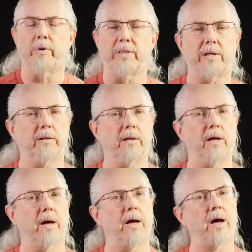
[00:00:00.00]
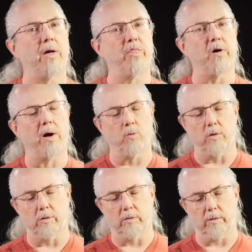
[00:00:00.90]
But then I thought,
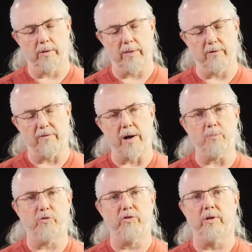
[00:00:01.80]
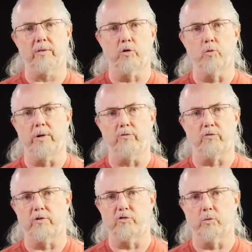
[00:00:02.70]
well, if I'm seeing the green
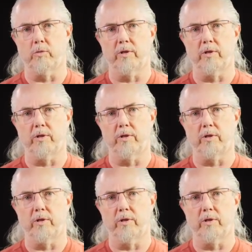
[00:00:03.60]
fringing with